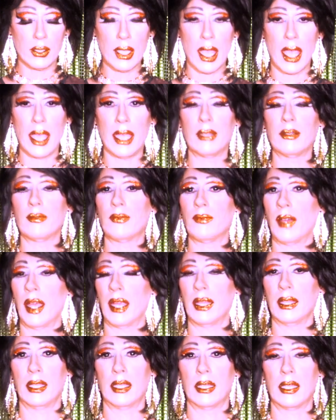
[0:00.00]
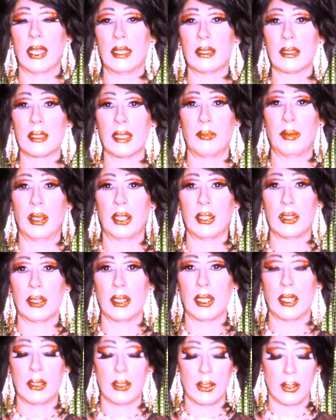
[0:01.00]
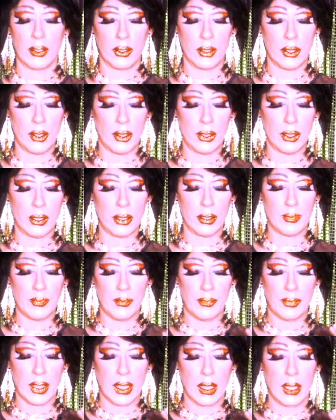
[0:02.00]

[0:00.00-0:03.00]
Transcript: John finally does capitulate to the church.